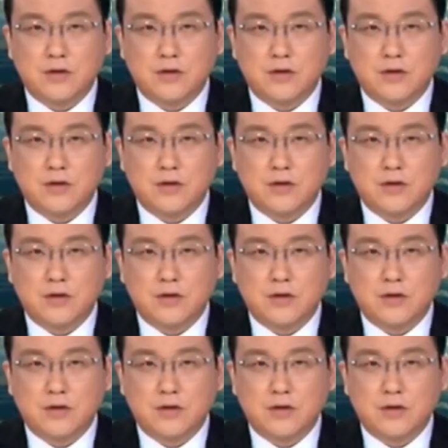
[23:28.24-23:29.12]

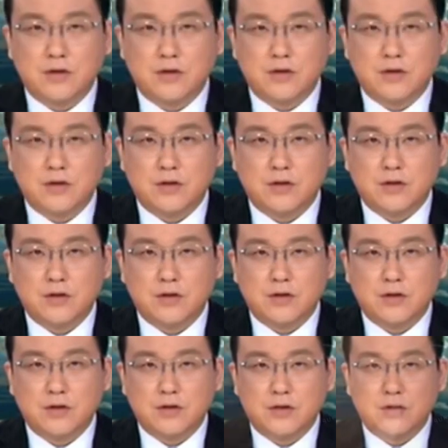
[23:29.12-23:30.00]
So don't
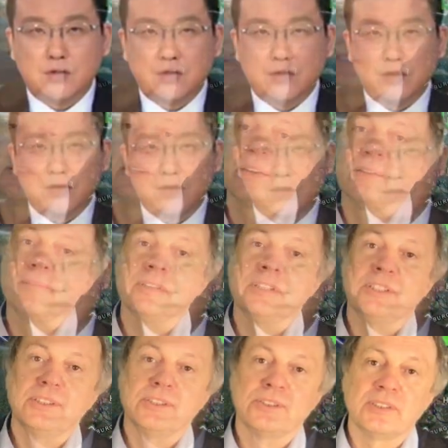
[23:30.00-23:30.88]
believe everything
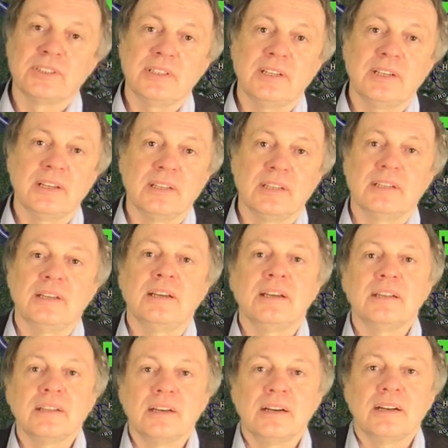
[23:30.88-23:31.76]
which you see in the
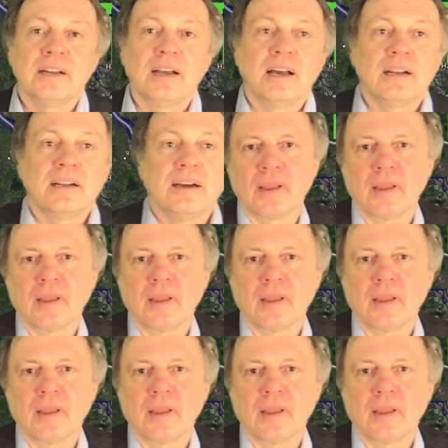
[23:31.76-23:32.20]
internet.